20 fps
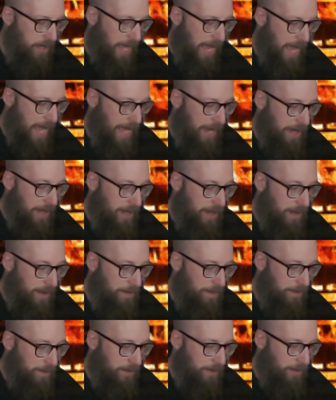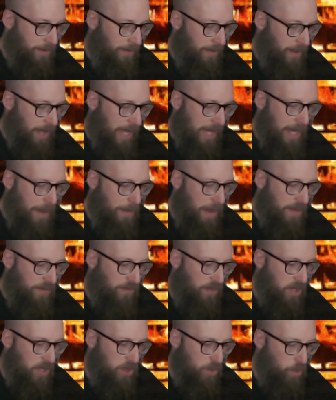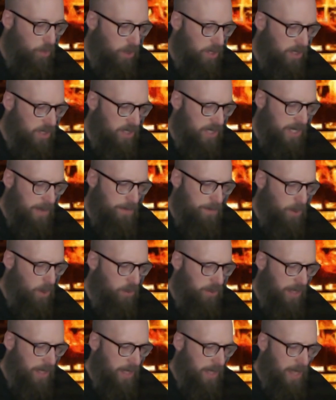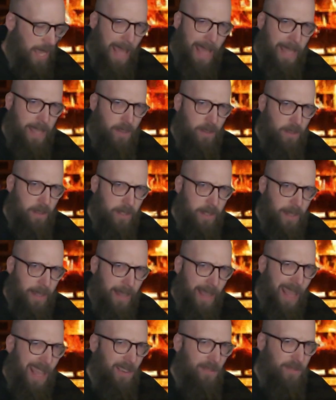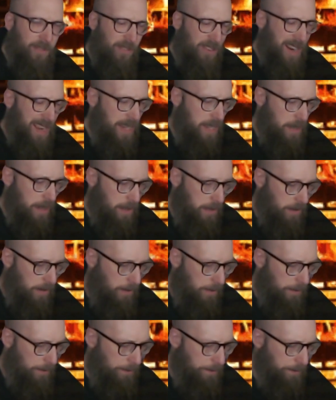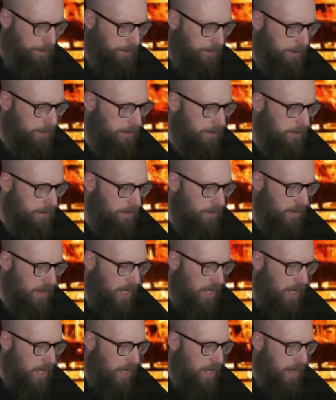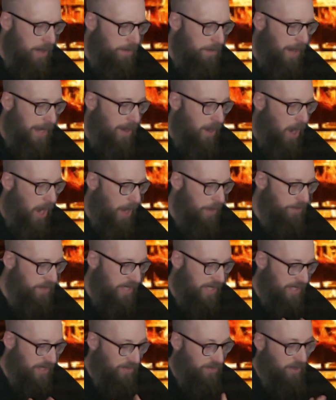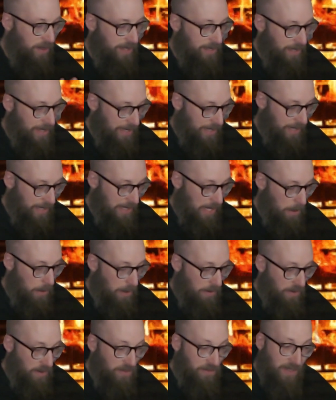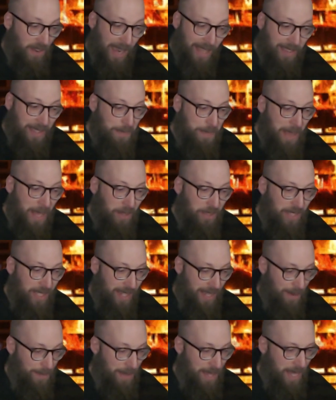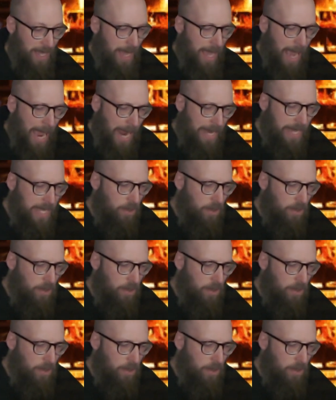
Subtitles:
head, and at my first words seemed both angered and frightened. My obvious friendliness, however, finally melted him, and he